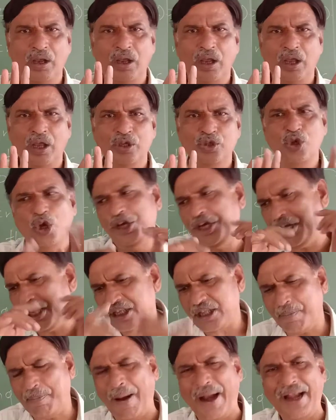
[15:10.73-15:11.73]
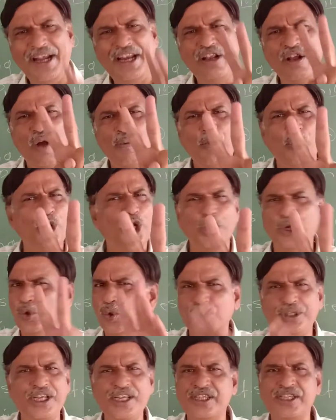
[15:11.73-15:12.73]
So it is the binding of only
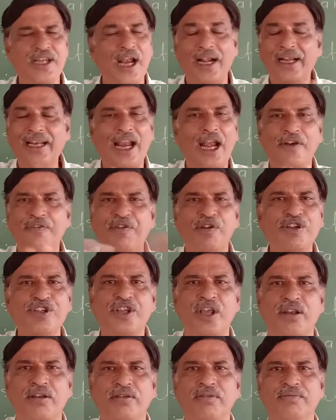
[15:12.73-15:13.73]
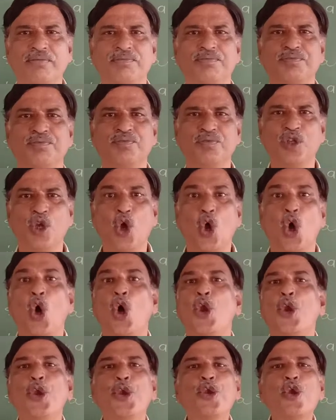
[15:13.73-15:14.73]
two things, data and function.
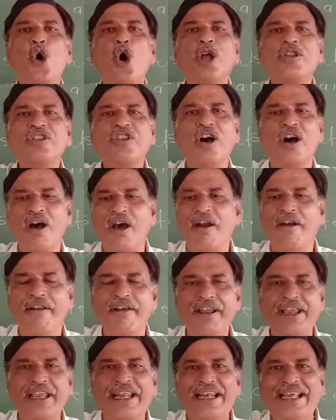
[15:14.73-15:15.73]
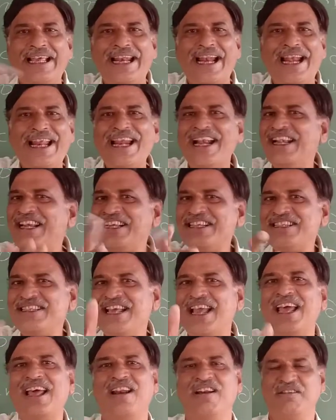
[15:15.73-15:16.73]
No third ingredient is
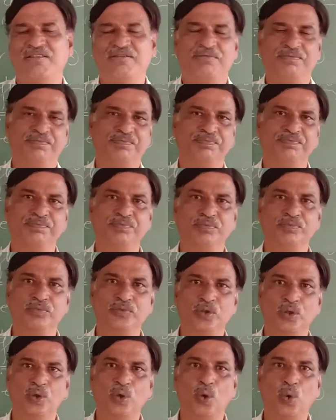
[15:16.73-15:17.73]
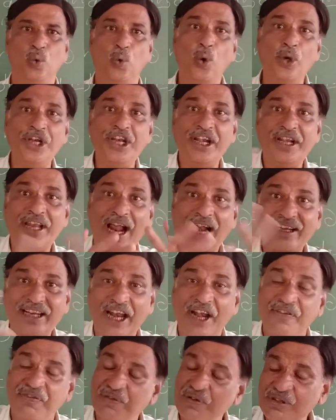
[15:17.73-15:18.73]
there. Only data
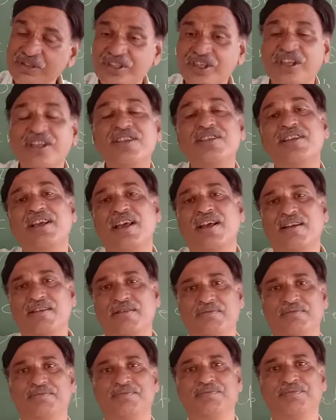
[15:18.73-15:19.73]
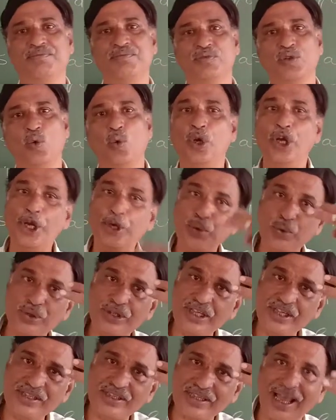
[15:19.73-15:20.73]
and function is there. Only two
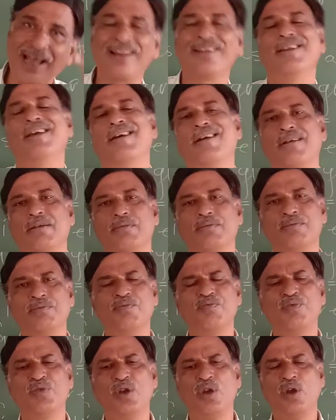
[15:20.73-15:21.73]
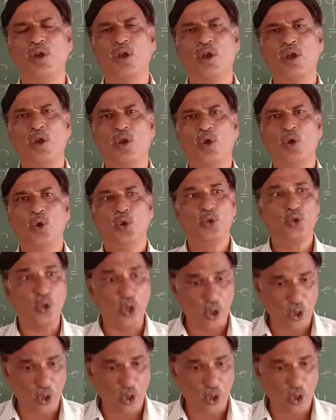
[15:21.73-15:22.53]
things are there. So